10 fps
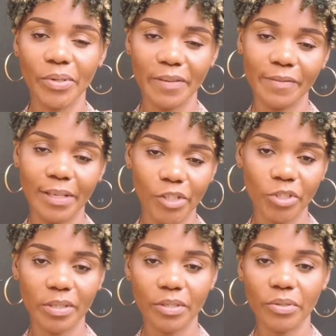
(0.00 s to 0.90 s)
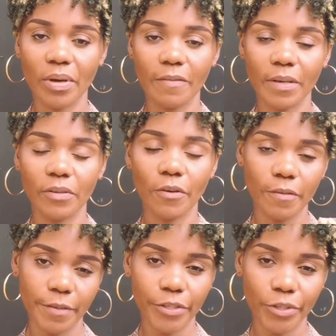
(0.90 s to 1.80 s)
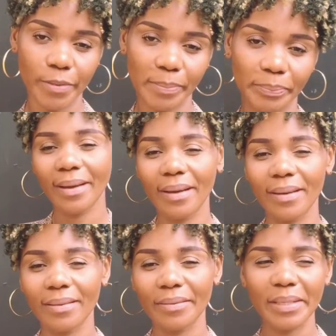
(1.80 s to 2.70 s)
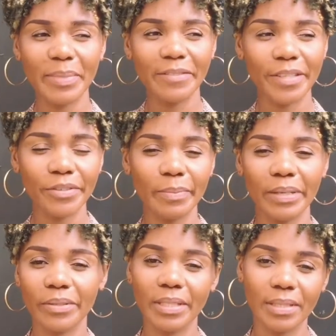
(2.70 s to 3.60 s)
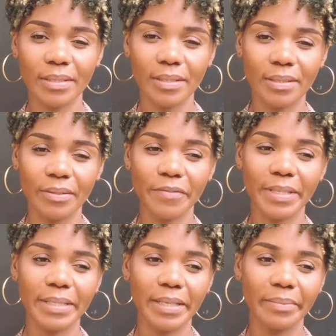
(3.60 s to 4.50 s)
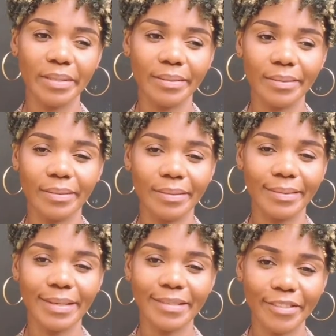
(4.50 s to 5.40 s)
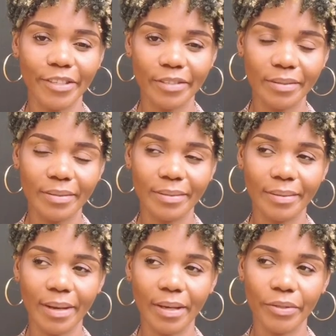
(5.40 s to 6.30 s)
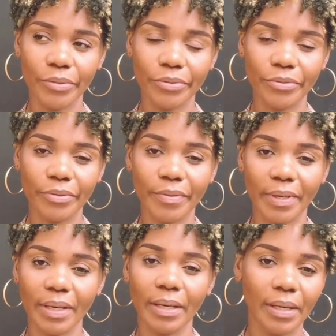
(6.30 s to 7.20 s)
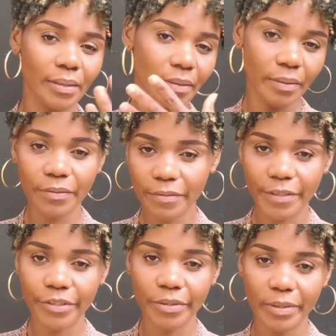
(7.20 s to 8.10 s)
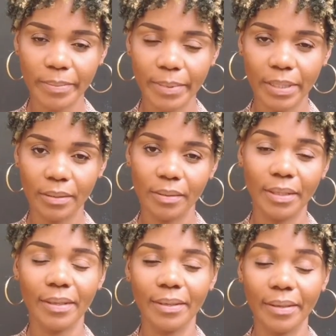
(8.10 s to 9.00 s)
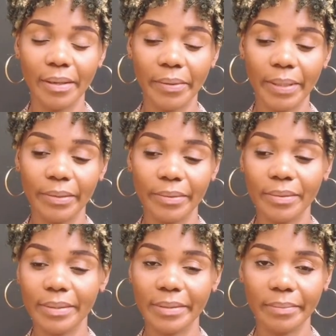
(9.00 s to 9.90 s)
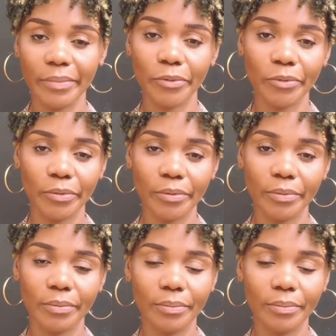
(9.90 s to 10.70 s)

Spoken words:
to give the illusion that you have an oval face shape. Well, my face shape, I don't understand it. Over time, it has changed. I used to think I had a round face shape, and now I don't seem to.